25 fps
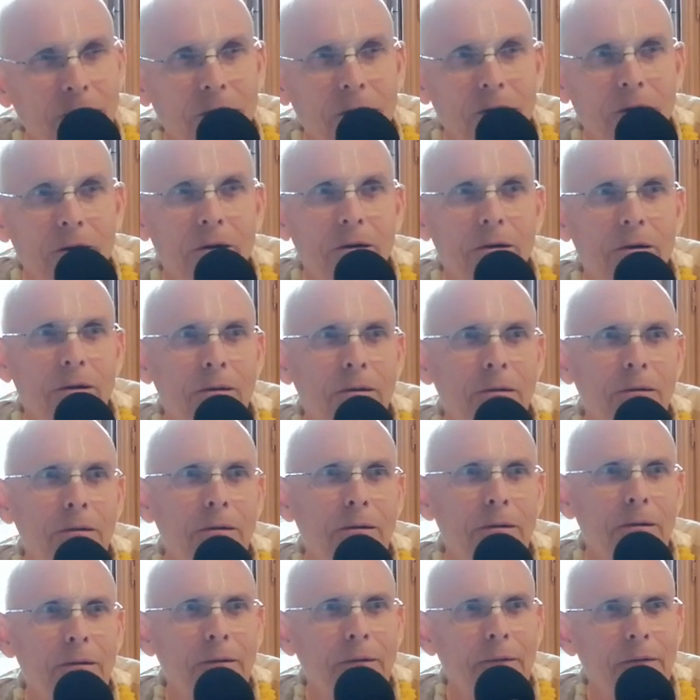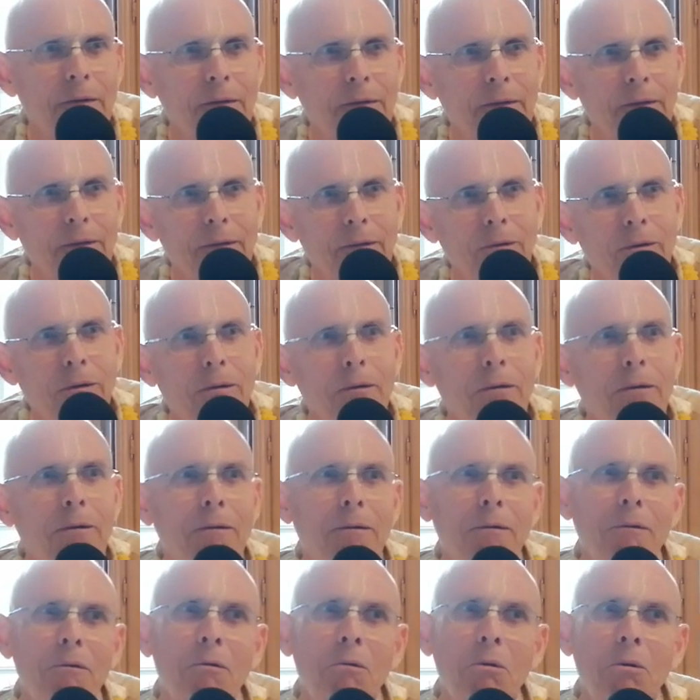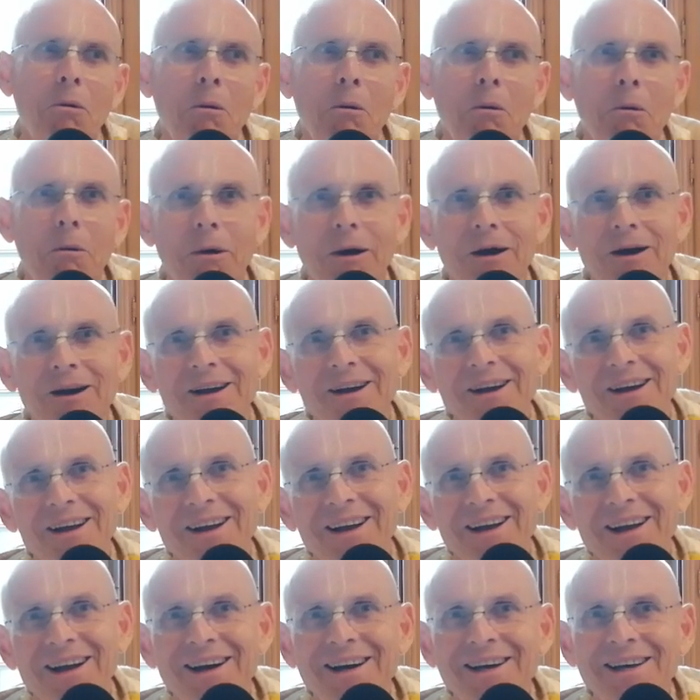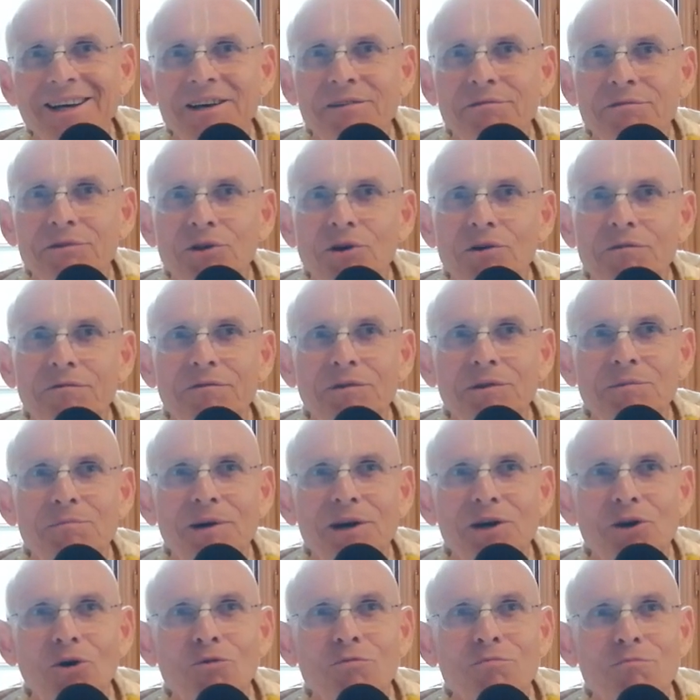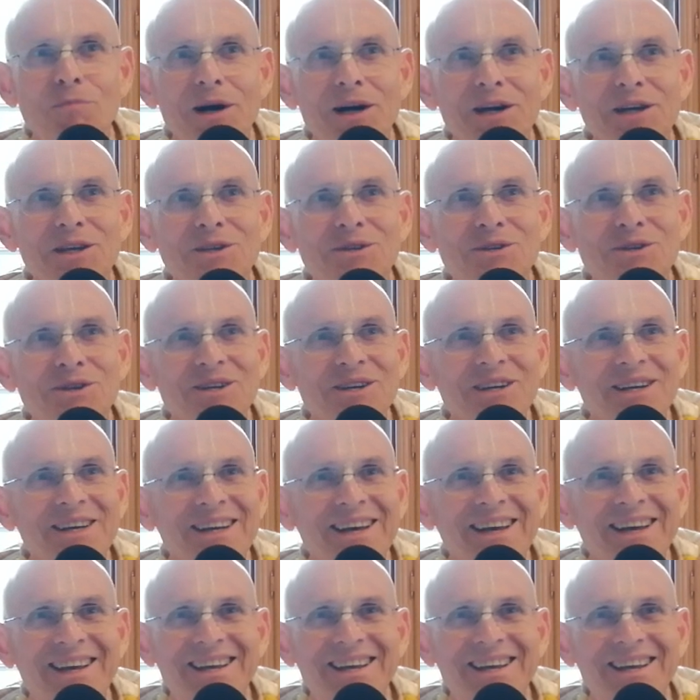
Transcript: Ho, ho, ho. I have enough with my own mind.